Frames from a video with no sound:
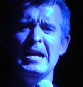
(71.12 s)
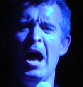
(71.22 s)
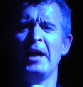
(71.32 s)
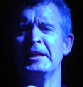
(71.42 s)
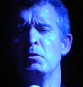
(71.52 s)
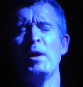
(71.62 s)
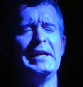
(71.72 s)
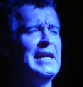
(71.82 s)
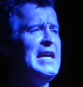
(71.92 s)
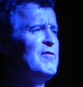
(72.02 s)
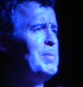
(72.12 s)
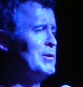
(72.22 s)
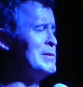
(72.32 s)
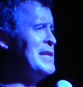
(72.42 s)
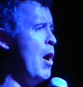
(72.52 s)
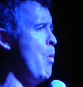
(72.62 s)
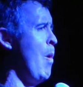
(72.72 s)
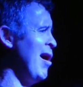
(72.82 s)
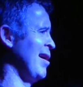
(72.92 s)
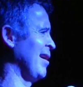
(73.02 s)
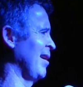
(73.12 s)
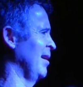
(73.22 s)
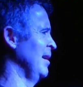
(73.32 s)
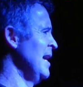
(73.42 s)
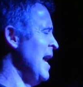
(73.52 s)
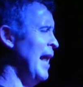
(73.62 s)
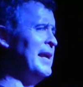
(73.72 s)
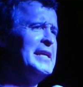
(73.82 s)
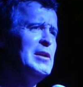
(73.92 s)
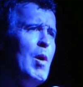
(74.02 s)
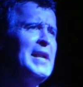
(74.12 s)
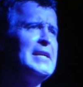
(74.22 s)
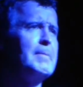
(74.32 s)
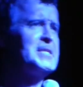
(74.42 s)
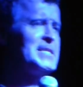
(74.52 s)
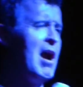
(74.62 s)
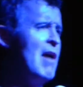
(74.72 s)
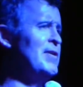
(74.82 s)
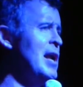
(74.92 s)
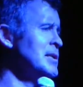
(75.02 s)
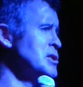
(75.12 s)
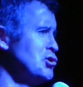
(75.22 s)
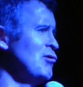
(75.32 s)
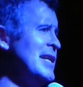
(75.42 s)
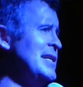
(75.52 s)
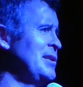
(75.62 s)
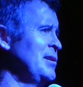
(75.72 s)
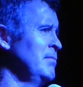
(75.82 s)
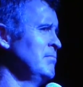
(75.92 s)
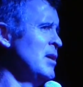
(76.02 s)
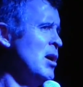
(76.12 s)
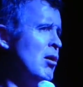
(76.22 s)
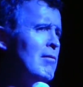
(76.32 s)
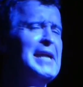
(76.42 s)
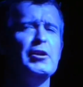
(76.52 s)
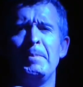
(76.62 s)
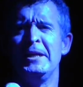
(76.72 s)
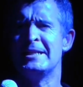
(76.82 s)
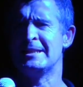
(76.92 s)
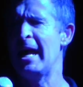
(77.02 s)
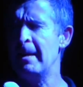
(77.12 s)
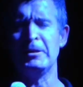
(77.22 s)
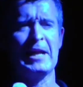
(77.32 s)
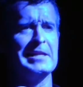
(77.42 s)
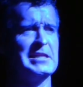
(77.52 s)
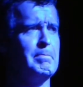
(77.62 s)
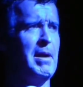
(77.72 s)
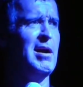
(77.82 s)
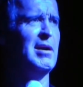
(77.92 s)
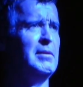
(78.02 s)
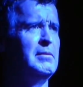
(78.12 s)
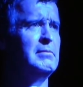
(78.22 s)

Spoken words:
I didn't want to leave, but there was no work. And I didn't want to end up starving on the street, or end up in a table dancing bar,